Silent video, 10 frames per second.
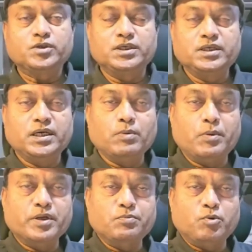to the
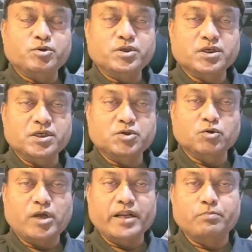Environmental Pollution
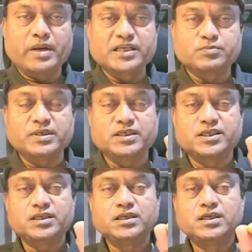Control and
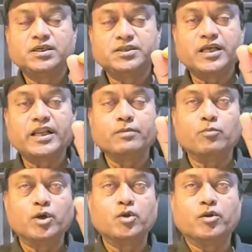Management
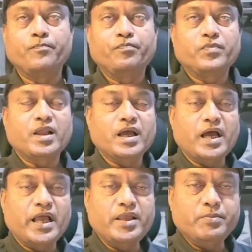training module,
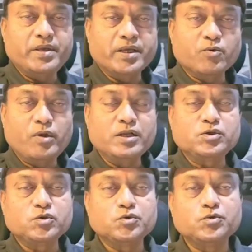I am here
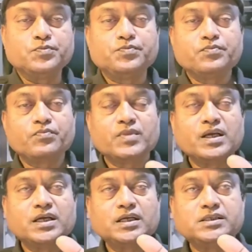going to
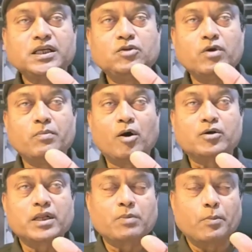tell you
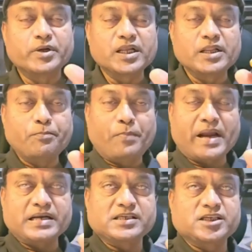about environmental
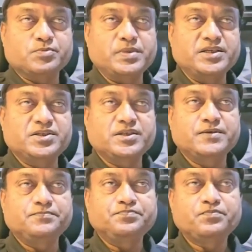impact
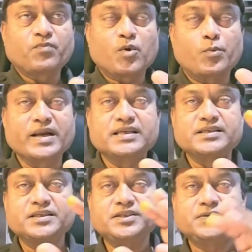assessments. What
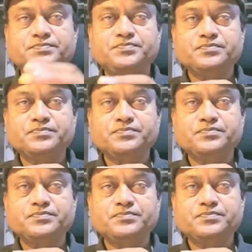is it,